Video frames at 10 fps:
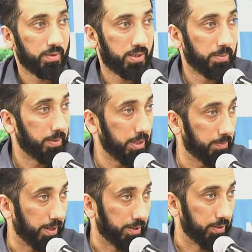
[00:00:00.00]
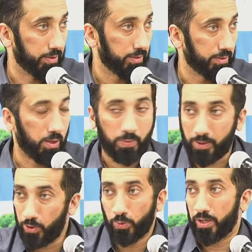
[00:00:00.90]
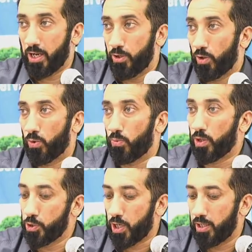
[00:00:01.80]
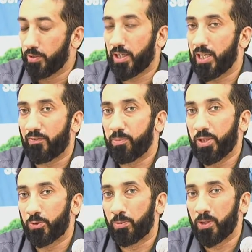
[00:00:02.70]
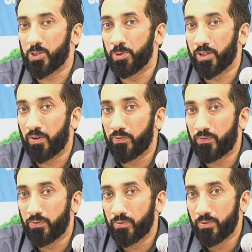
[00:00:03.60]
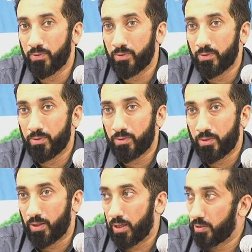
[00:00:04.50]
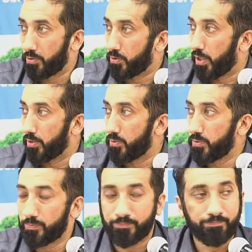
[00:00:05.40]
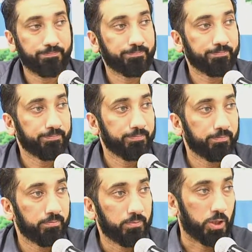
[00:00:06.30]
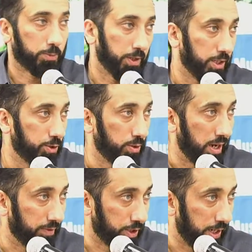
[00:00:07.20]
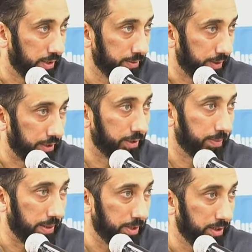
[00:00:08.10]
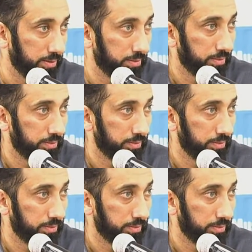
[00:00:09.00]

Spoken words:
Somebody better. Now, you and I know one child can never be the replacement of another child. Just because you have a child, another baby,